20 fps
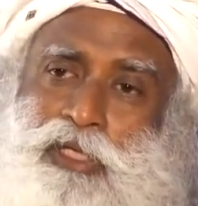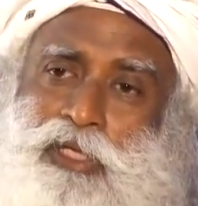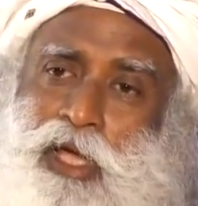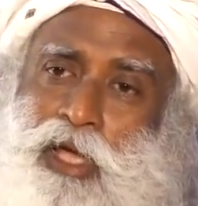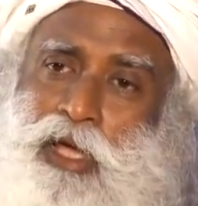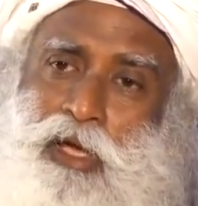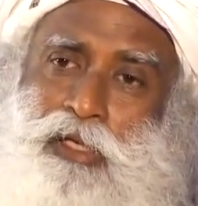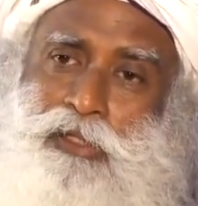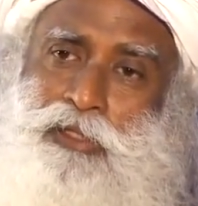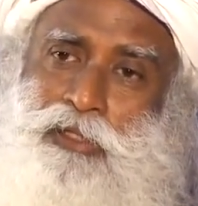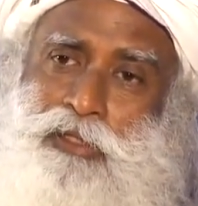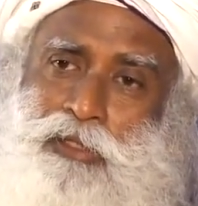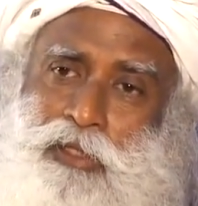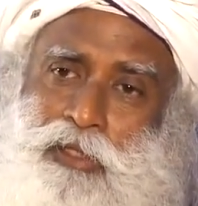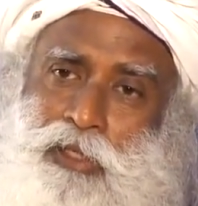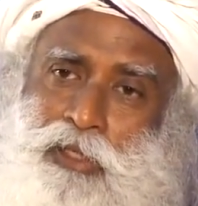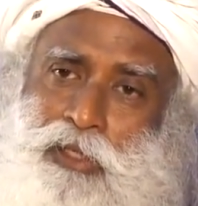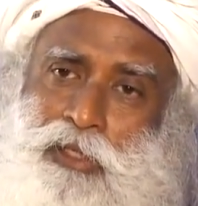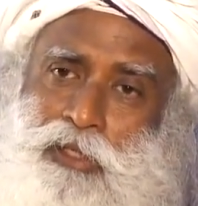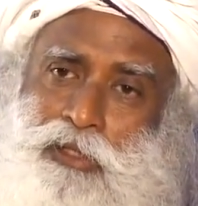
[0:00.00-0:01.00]
I asked,
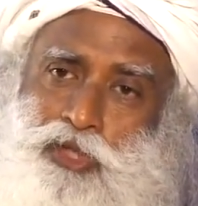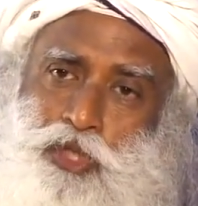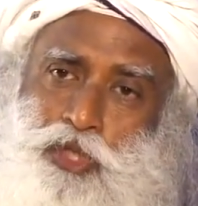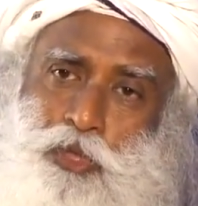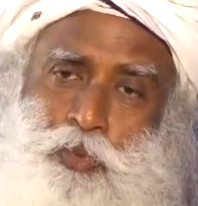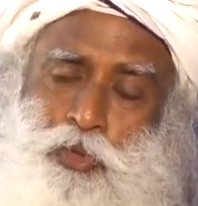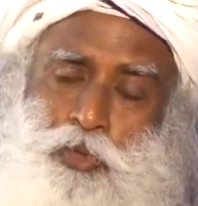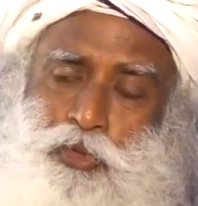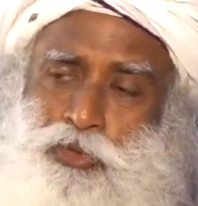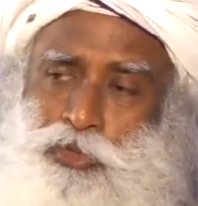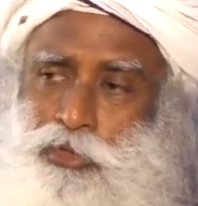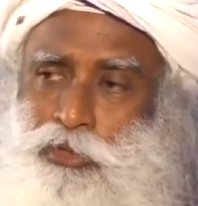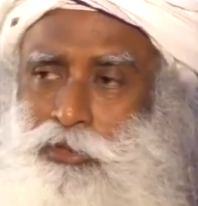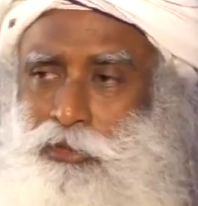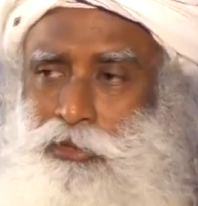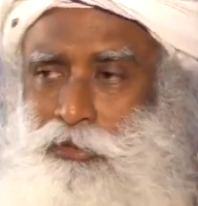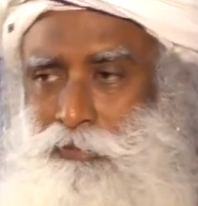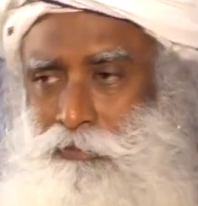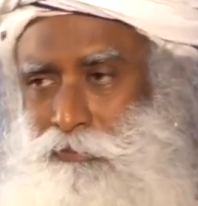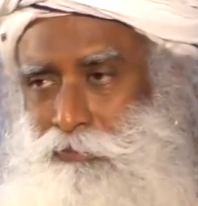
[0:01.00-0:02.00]
uh, suppose